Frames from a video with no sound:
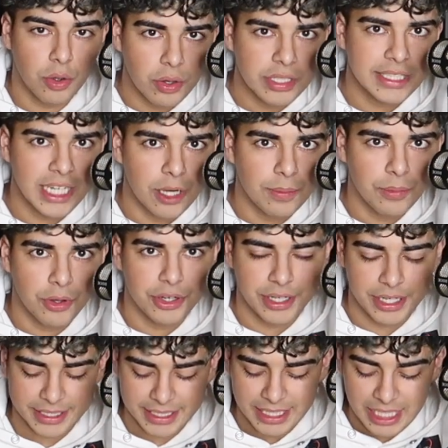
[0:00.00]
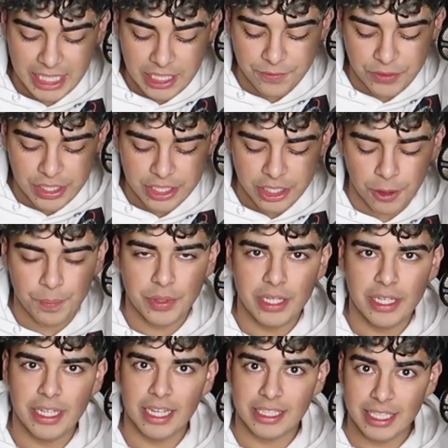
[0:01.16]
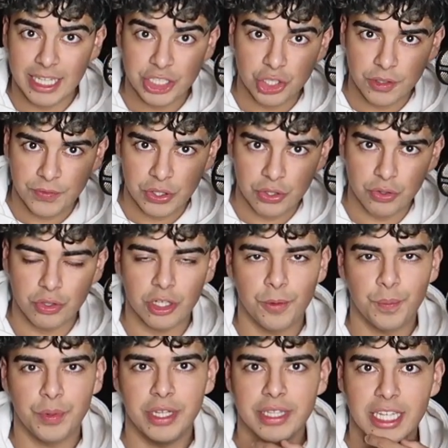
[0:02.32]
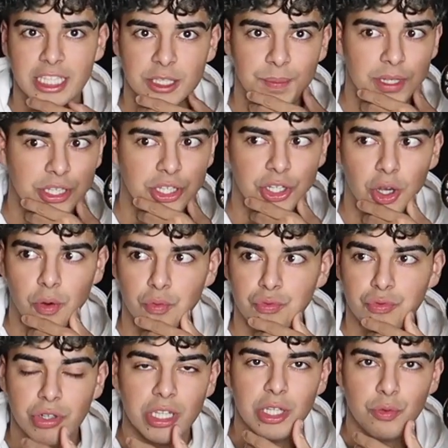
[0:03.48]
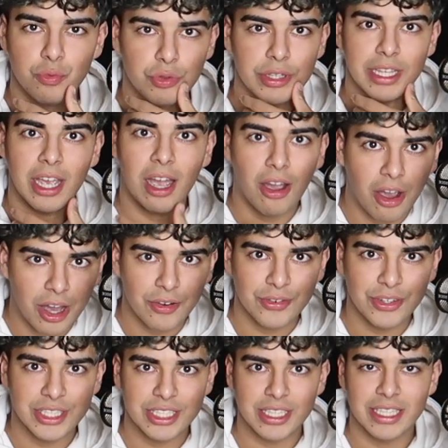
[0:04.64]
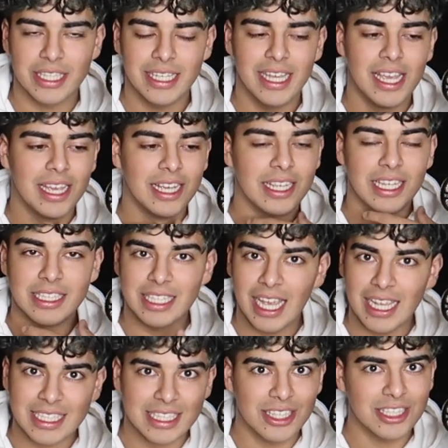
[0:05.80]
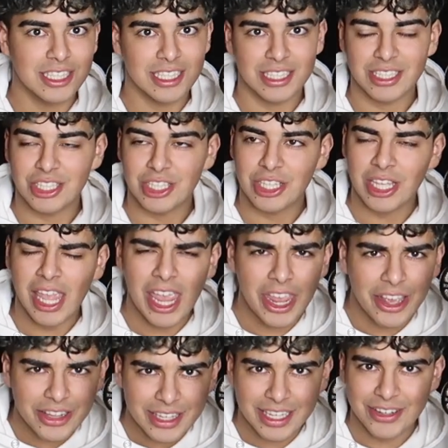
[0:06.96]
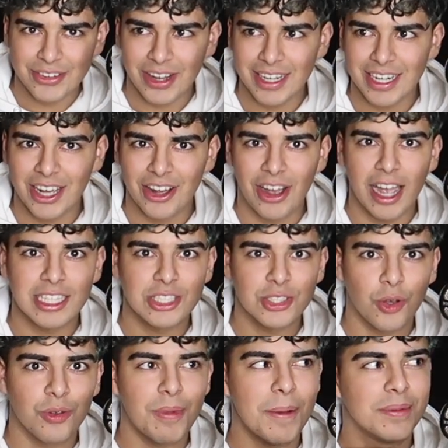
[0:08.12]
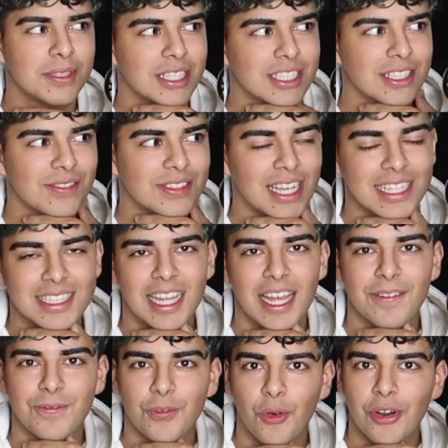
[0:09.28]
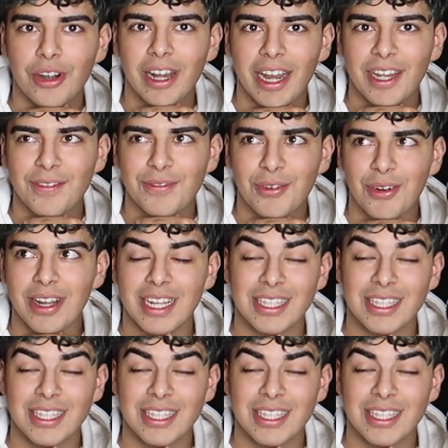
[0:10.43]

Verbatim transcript: Lordstown Motor is an EV company, an electric vehicle company that's been, you know, really, really hot recently. Tesla's just killing it right now. I sold my position of Tesla at 494.